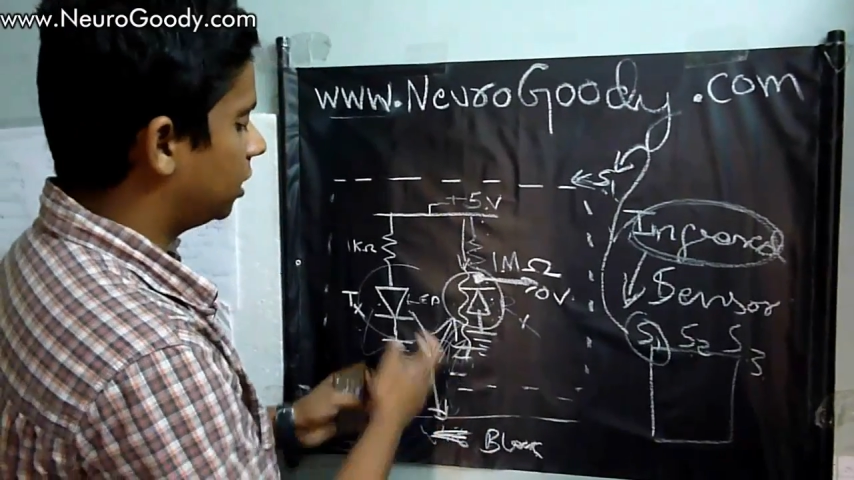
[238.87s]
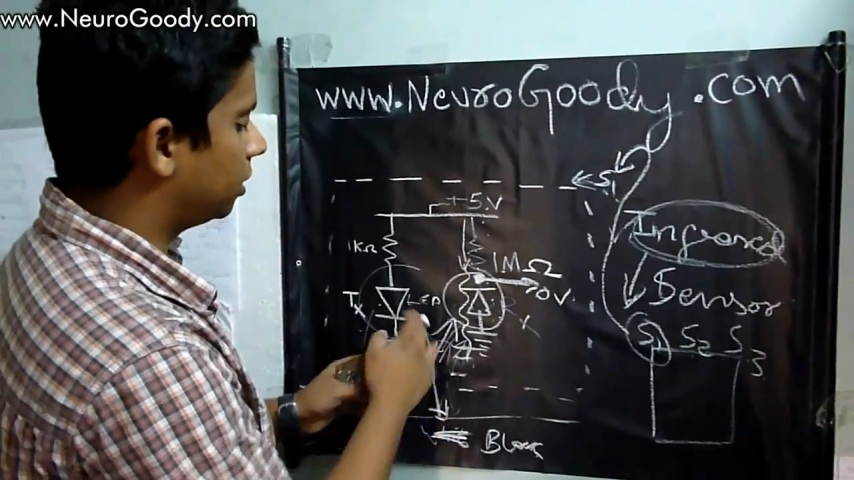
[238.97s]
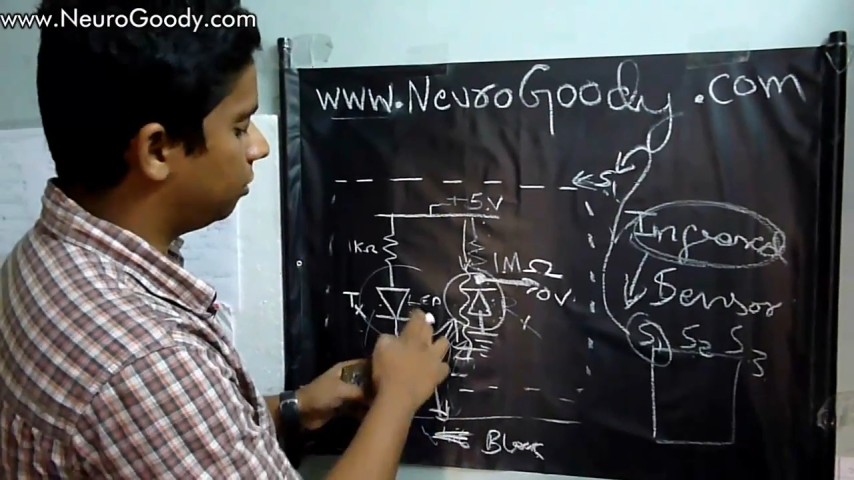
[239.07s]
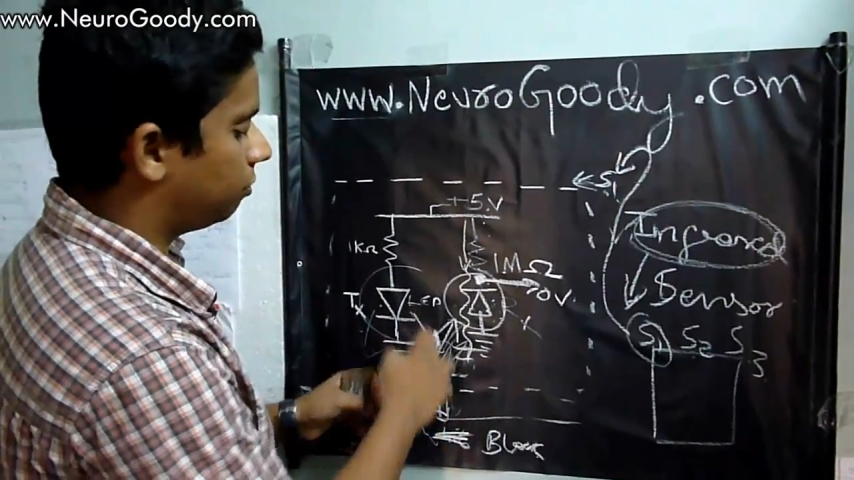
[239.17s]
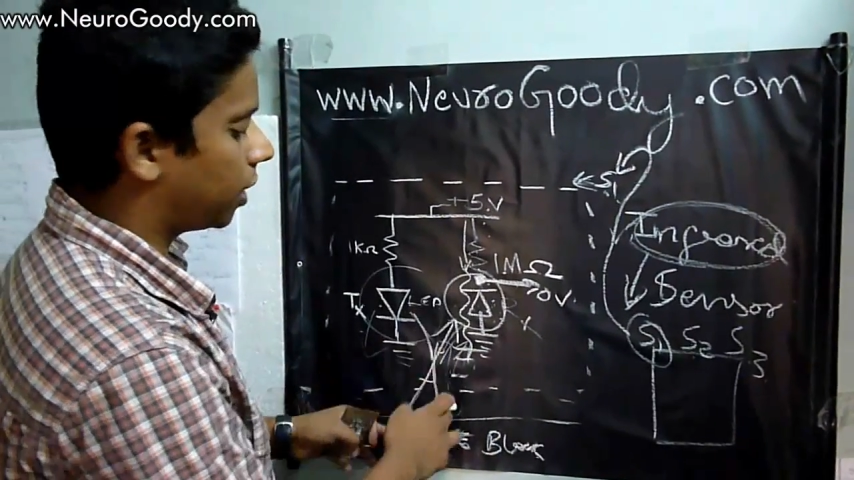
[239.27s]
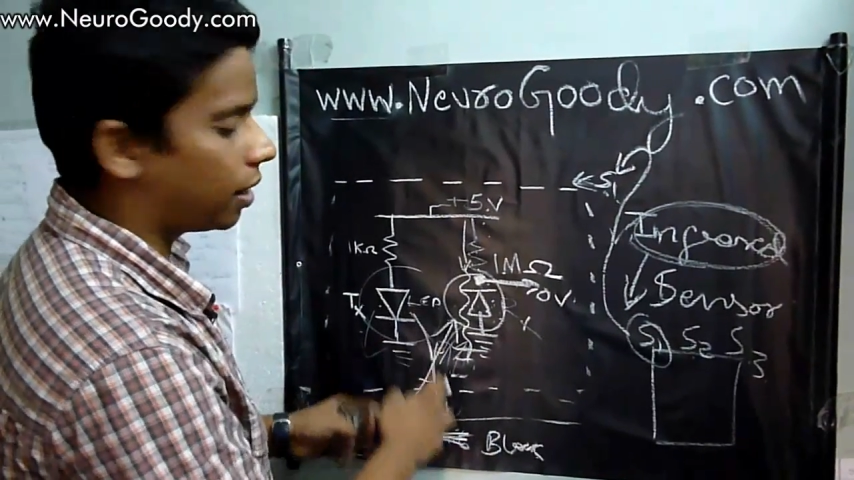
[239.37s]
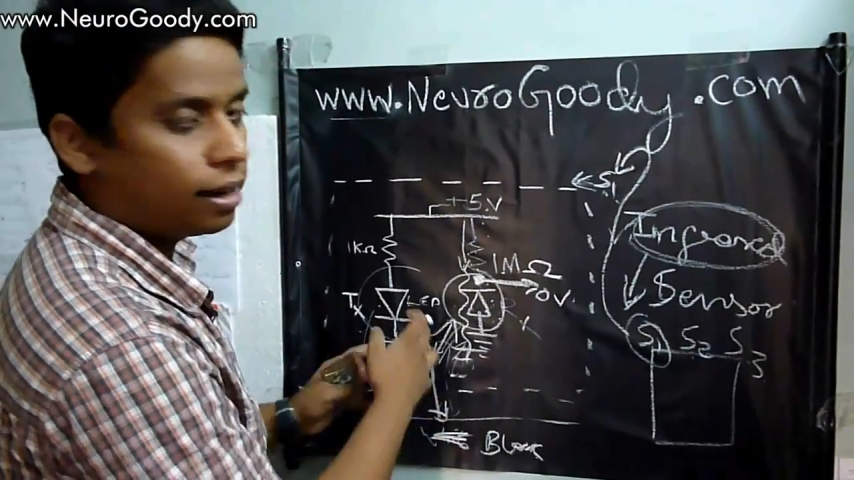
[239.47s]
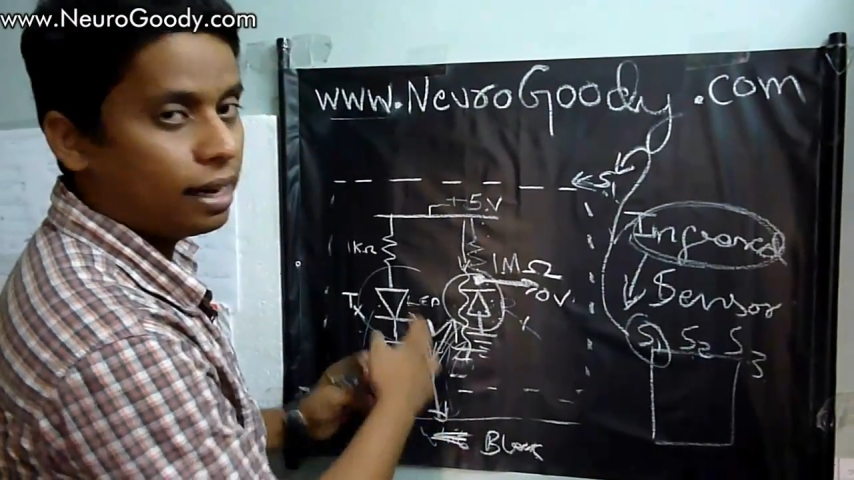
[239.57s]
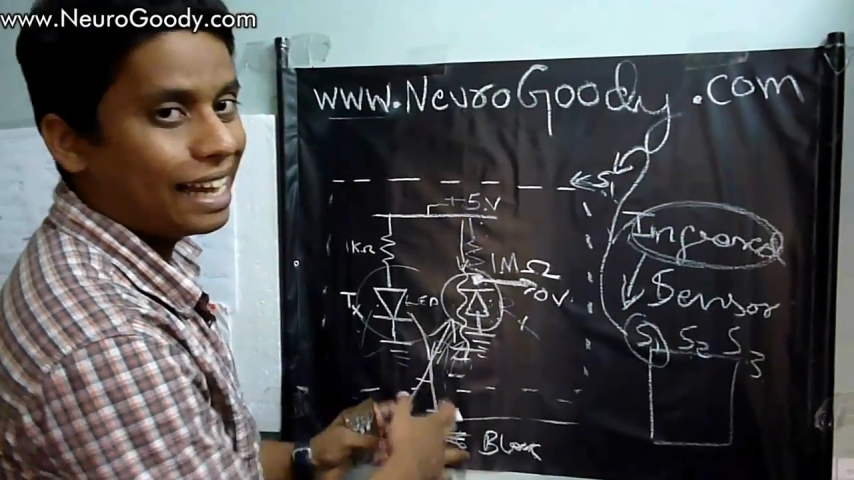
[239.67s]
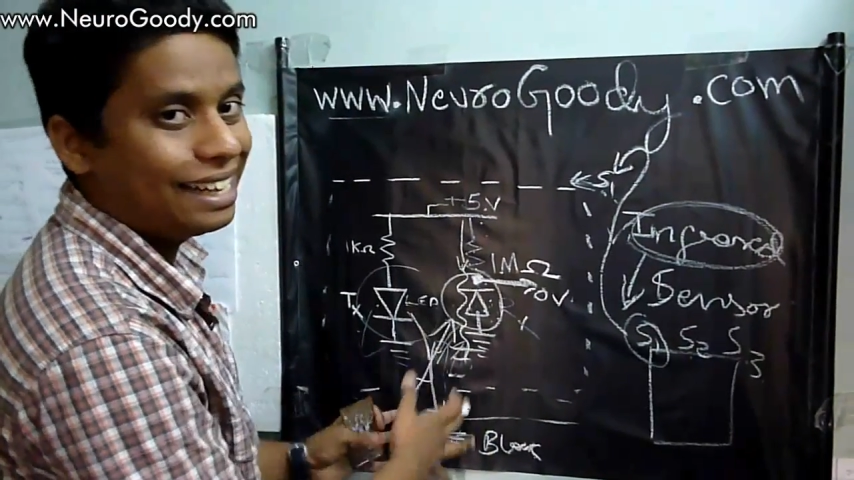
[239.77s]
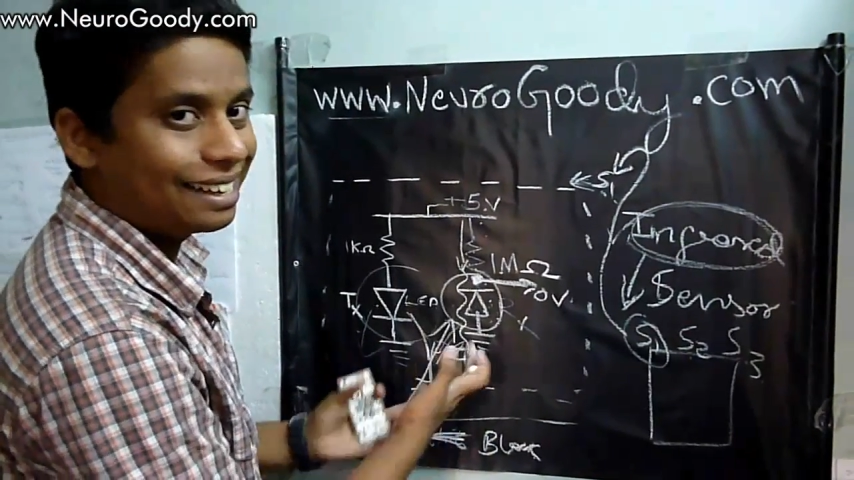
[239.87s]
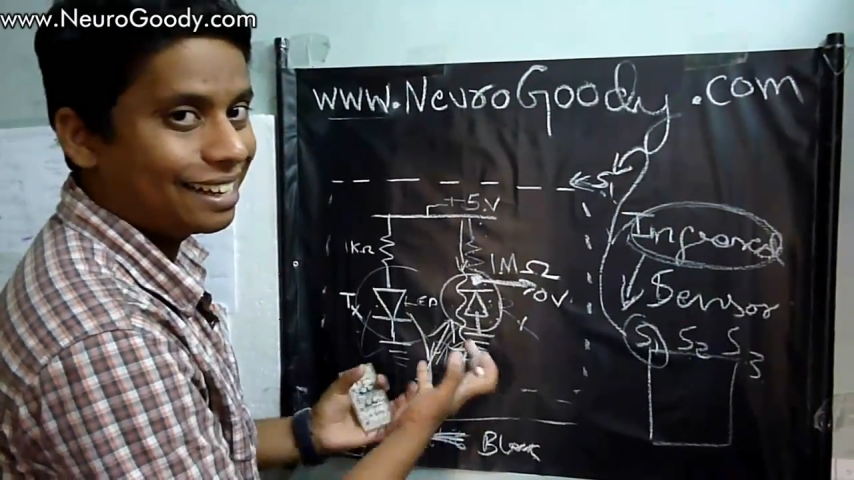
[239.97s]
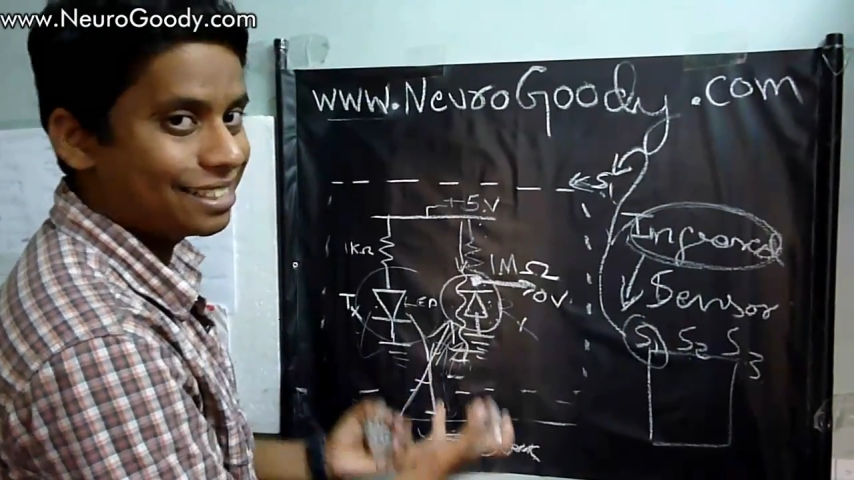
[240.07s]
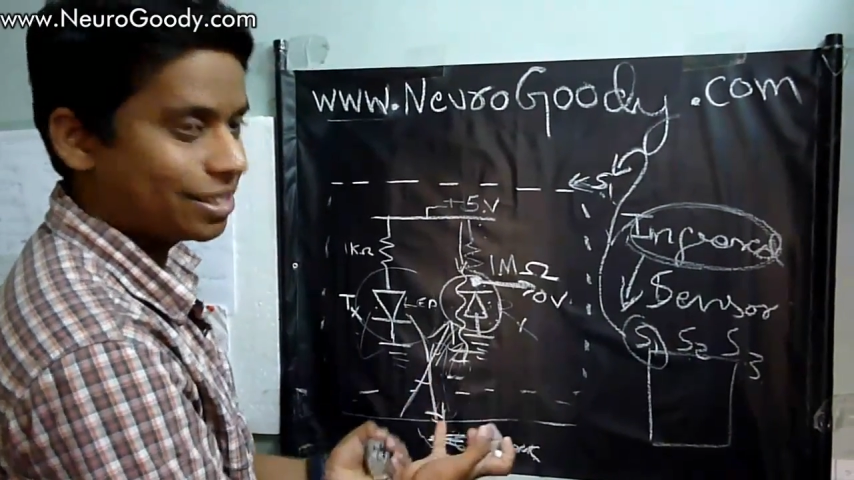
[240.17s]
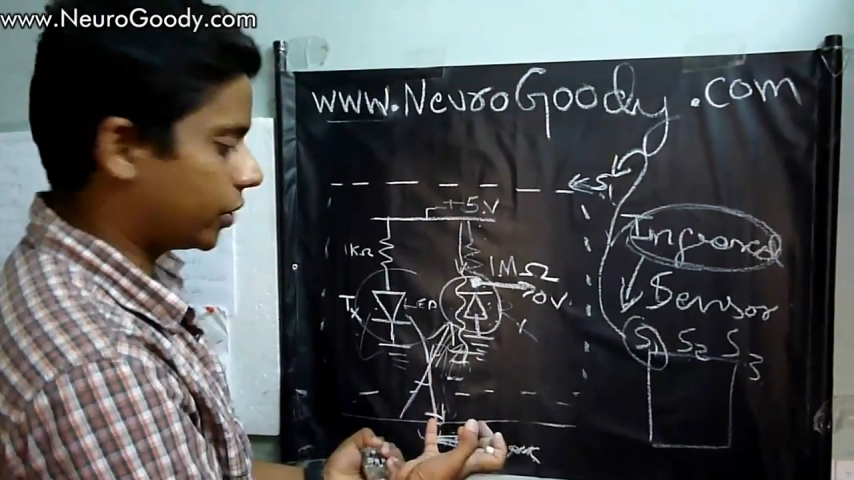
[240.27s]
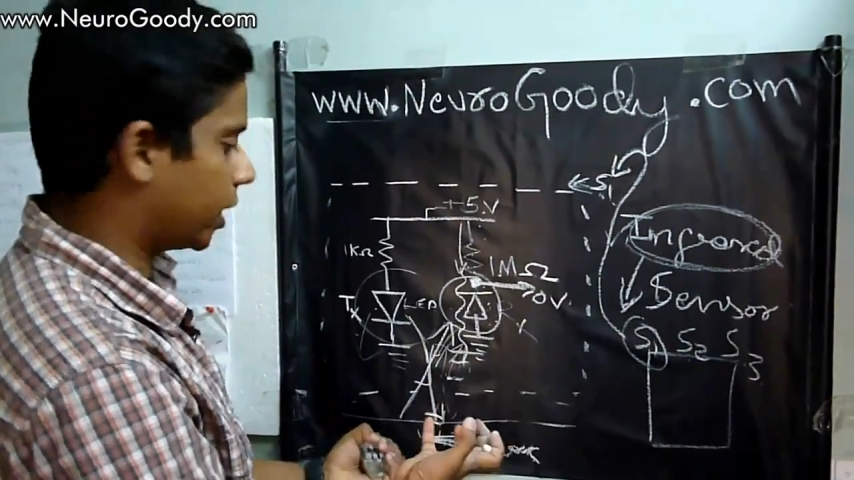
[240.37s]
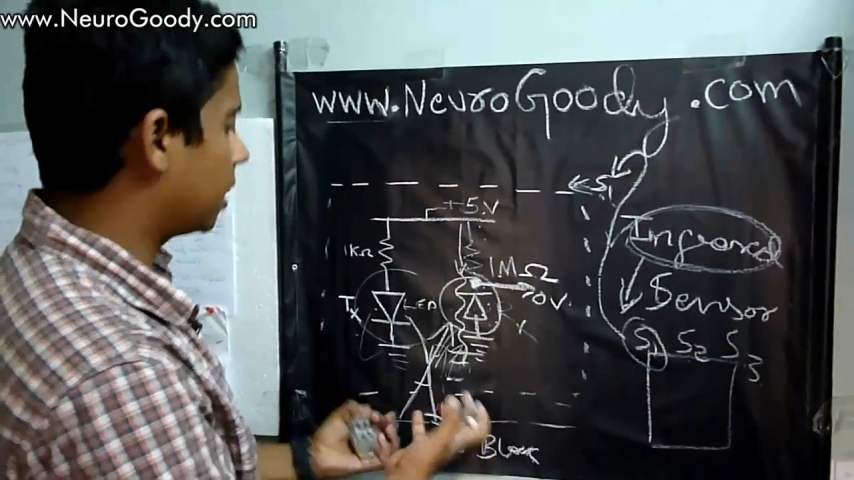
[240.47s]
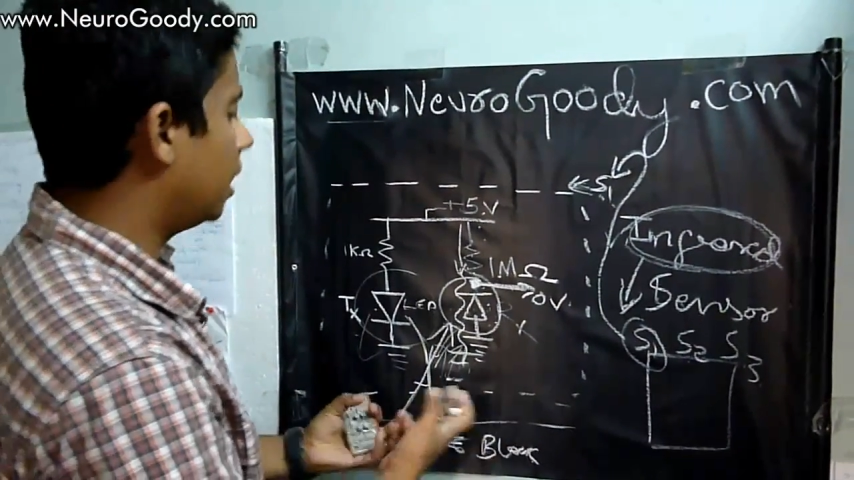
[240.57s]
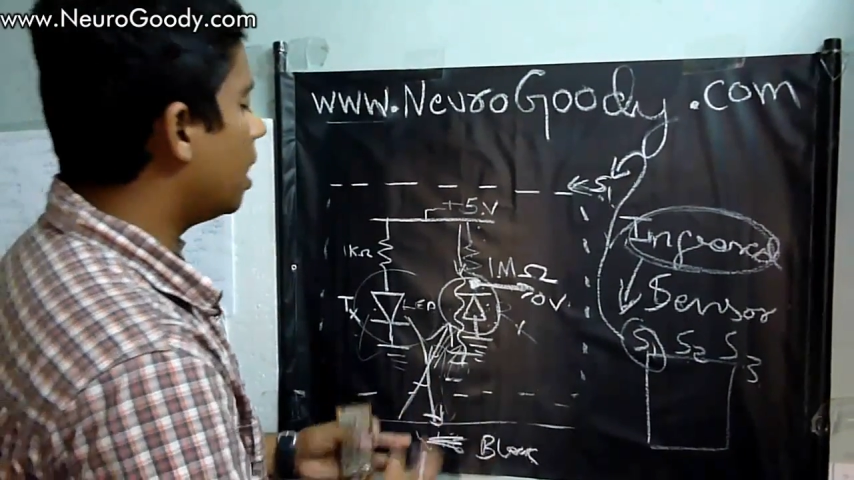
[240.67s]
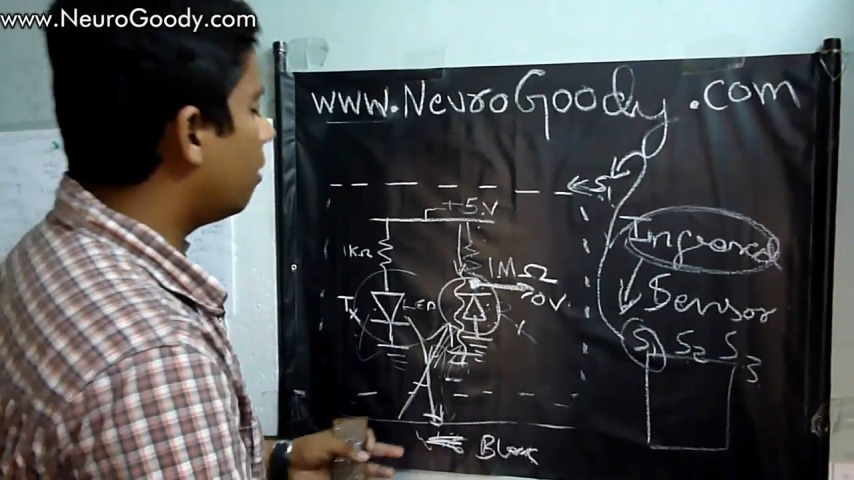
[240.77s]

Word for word: the infrared light rays, okay.